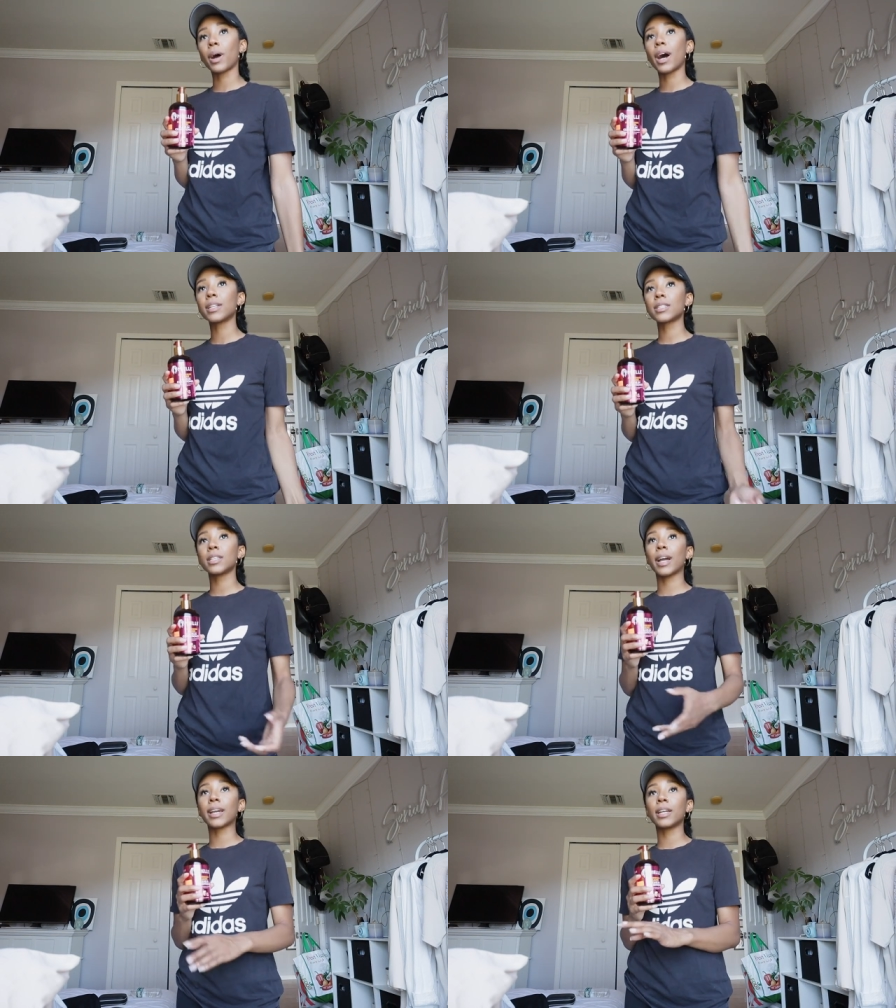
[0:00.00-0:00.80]
but
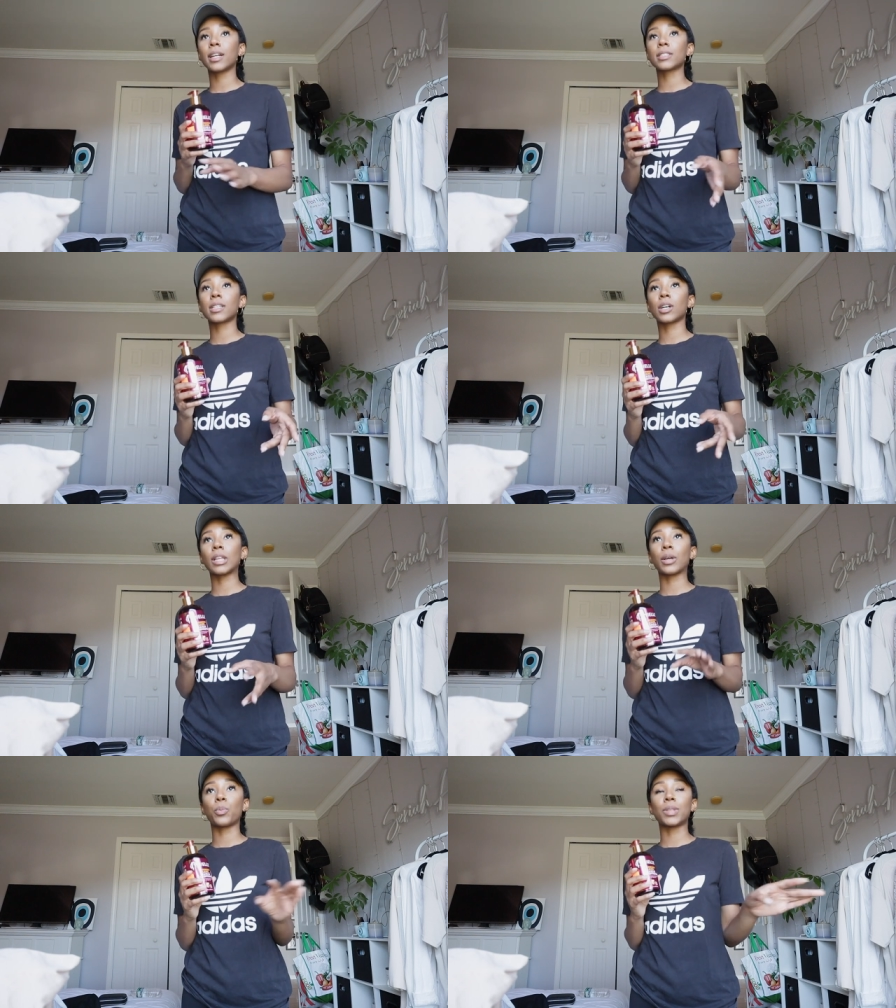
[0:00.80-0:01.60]
honestly, I cannot tell
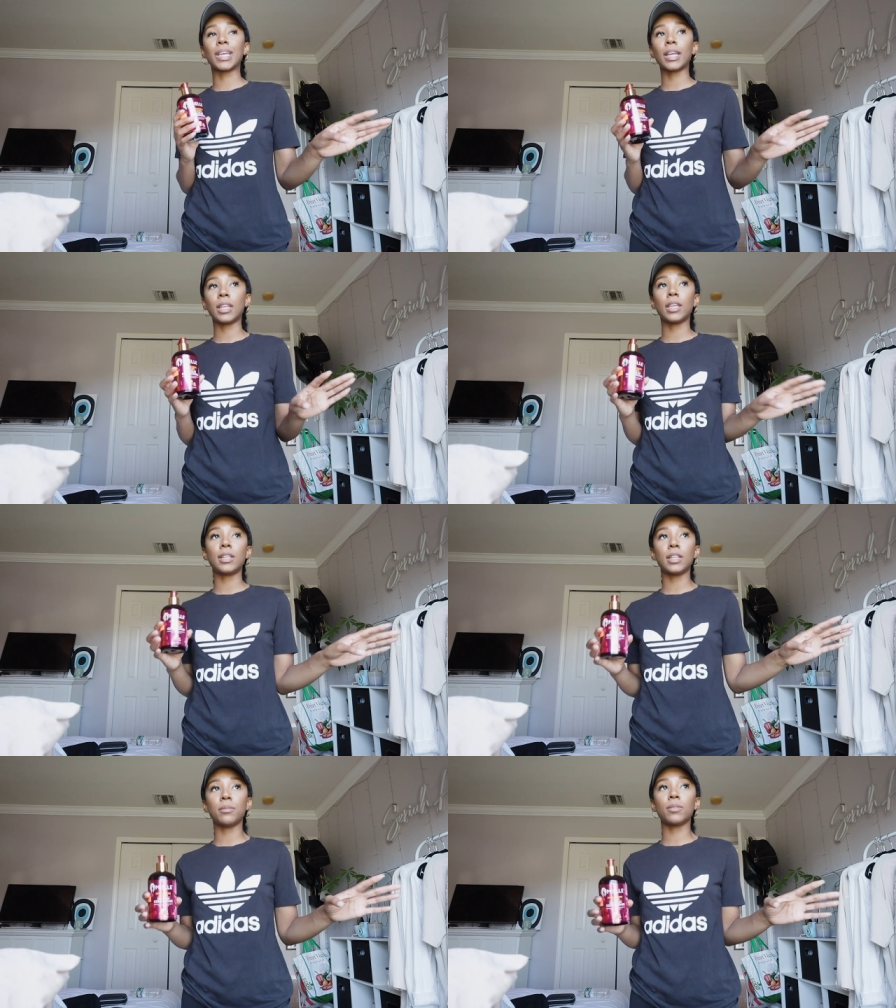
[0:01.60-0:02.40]
like with
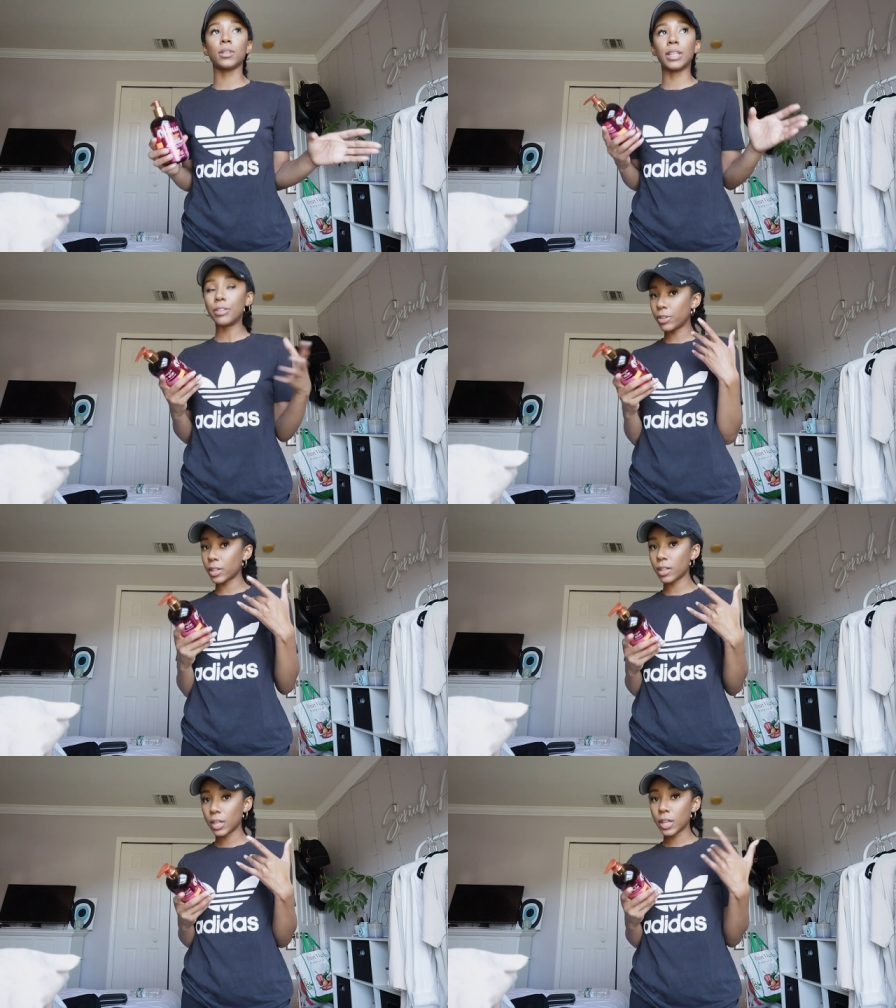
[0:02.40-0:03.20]
any
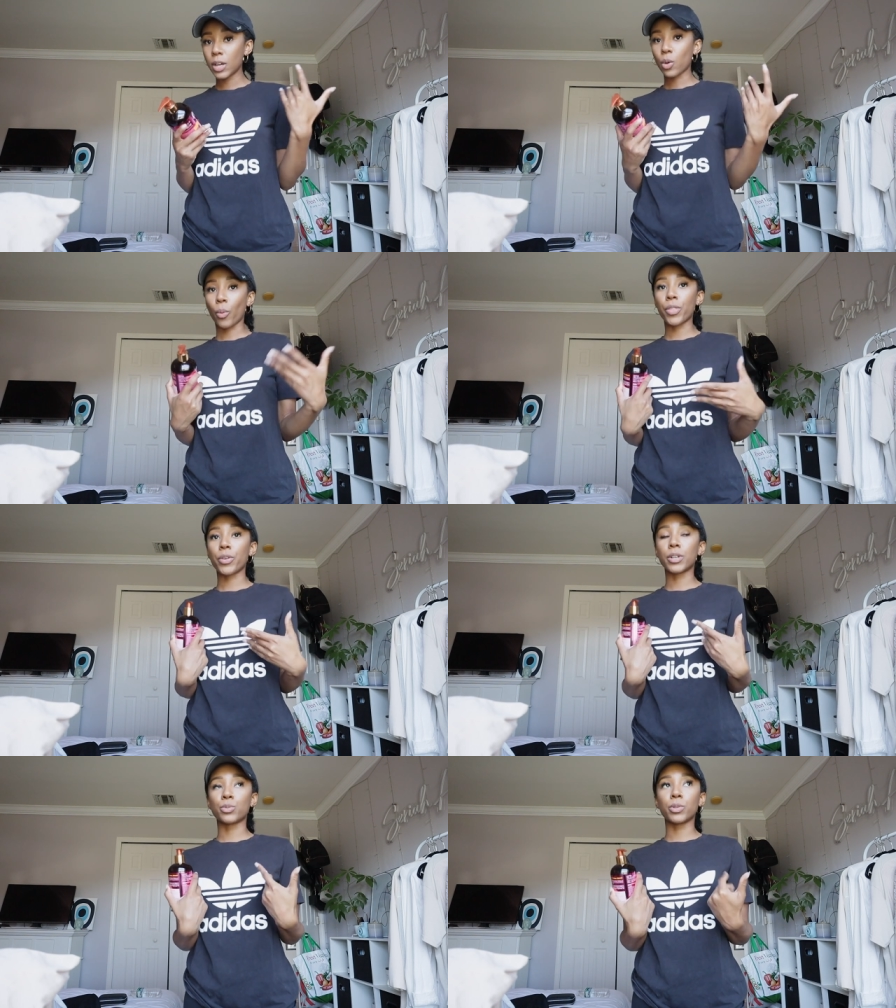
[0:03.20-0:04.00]
leave-in
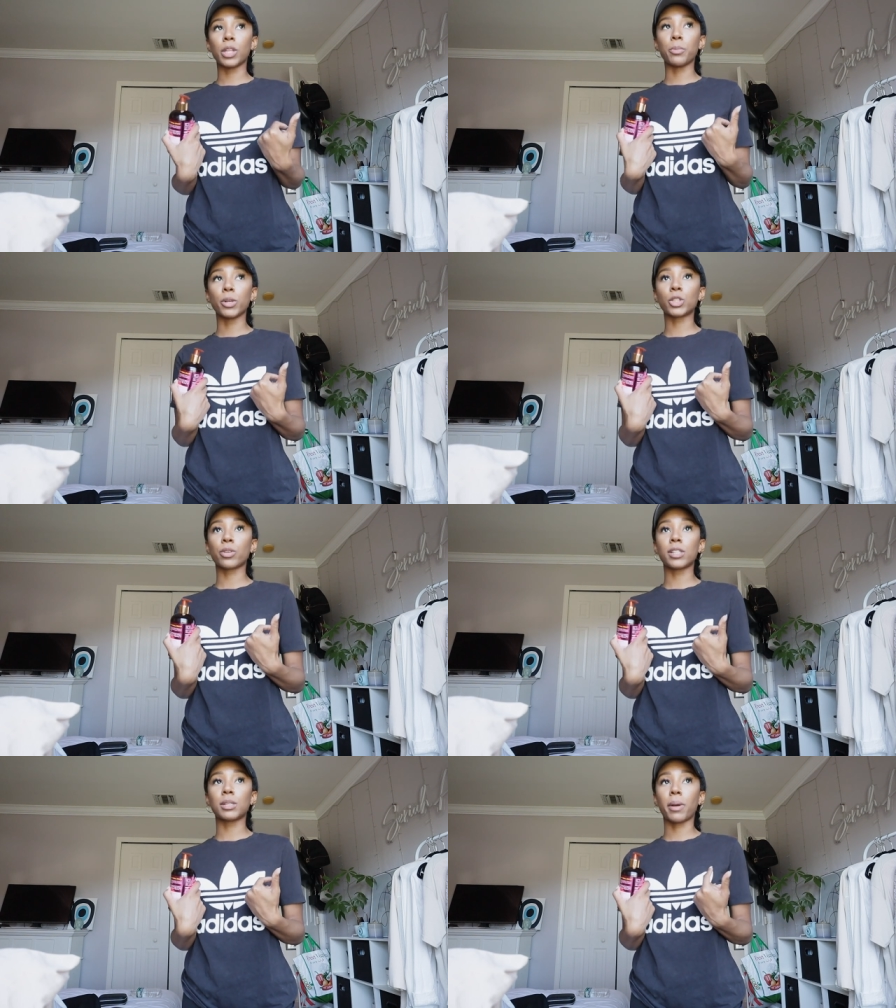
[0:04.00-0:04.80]
whether it's really
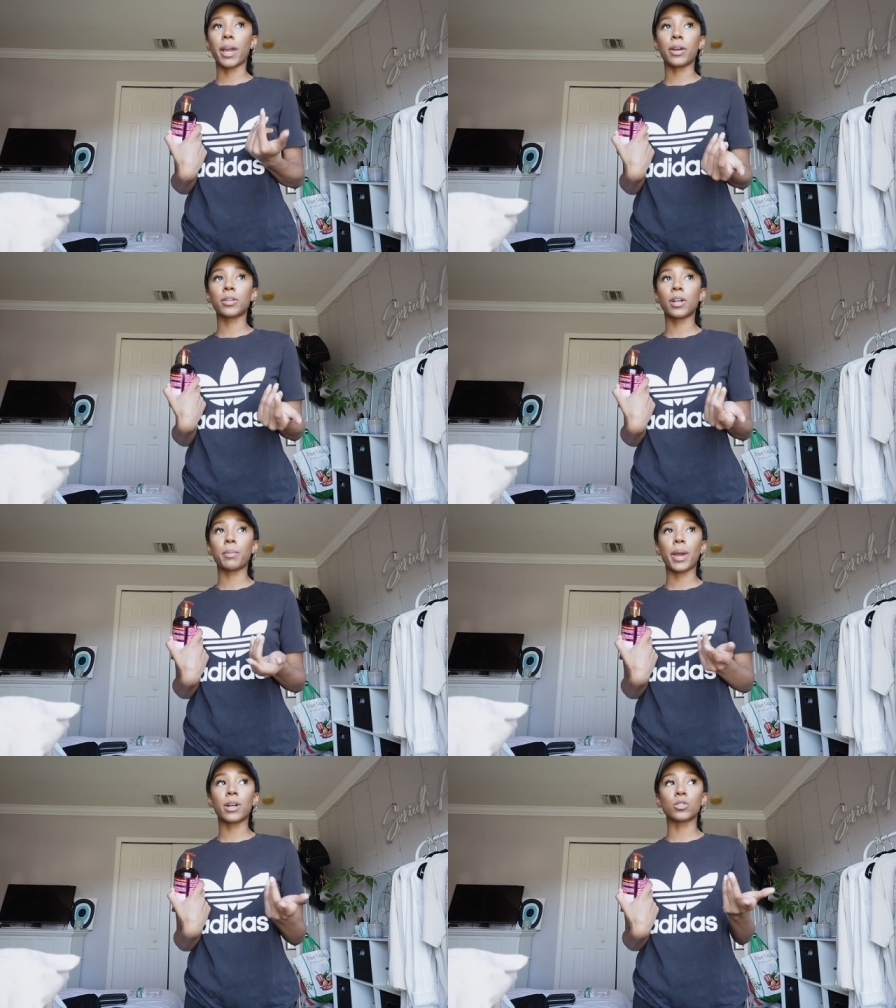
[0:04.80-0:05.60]
moisturizing my hair or
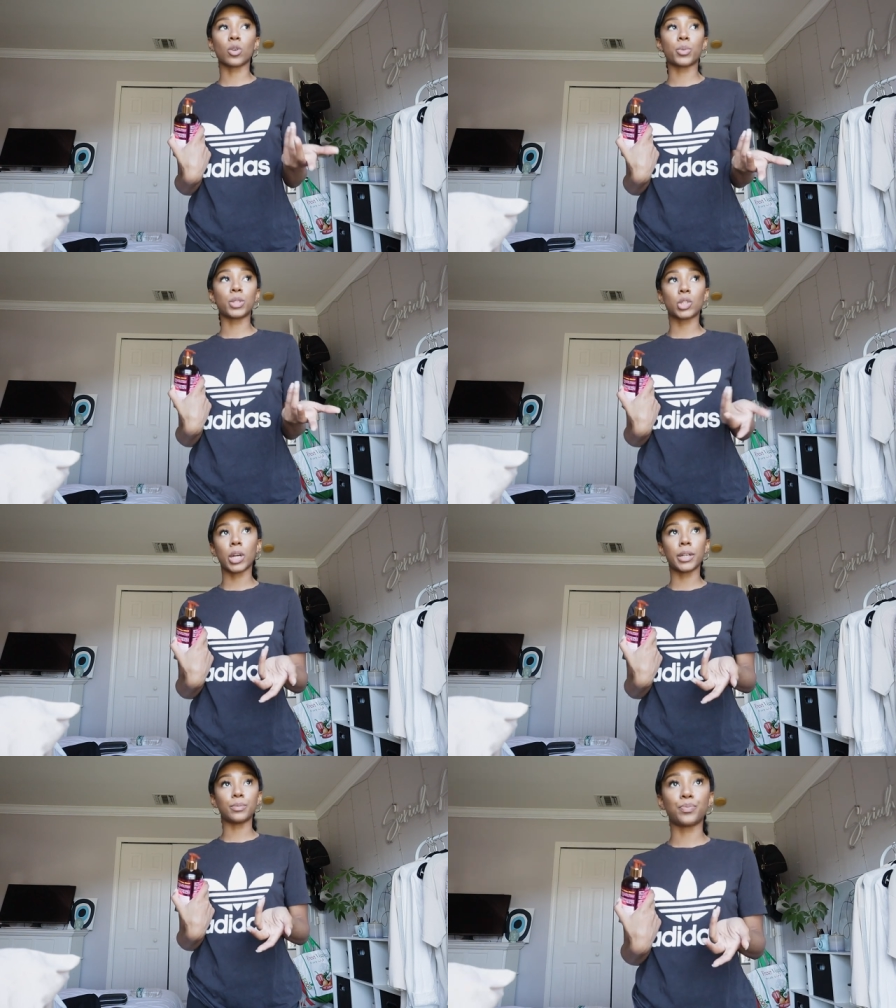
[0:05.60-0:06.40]
not. My hair is always
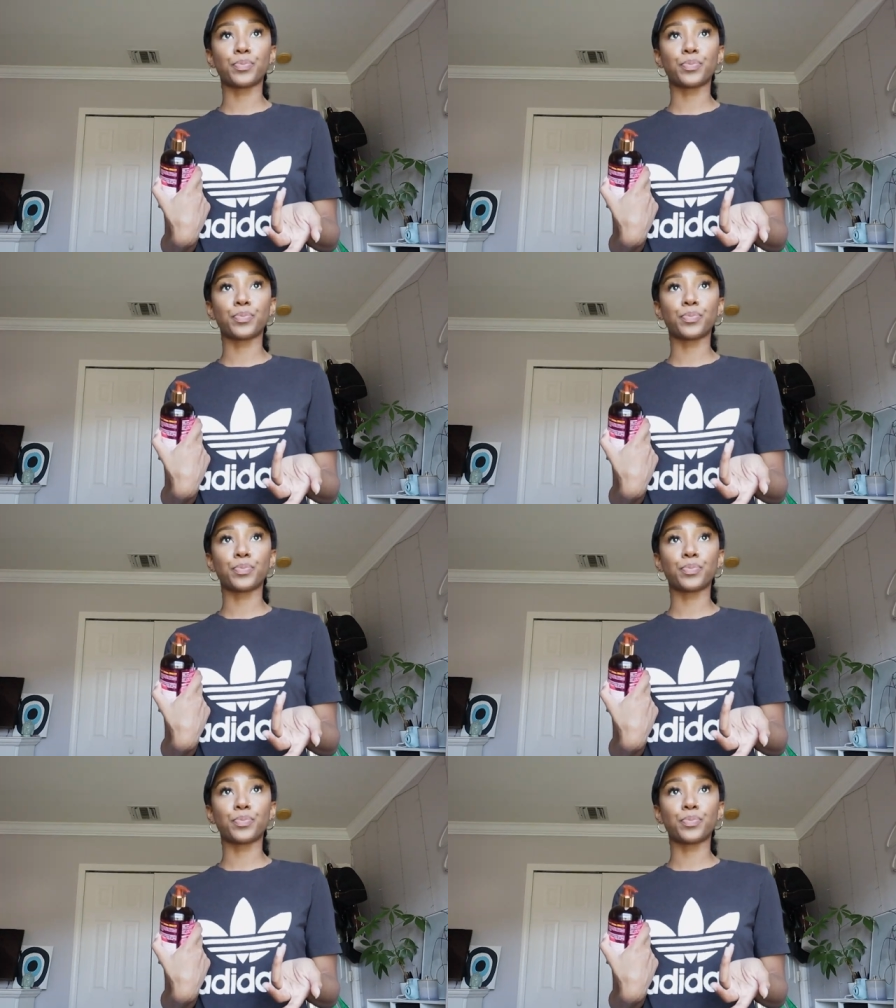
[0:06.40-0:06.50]
dry.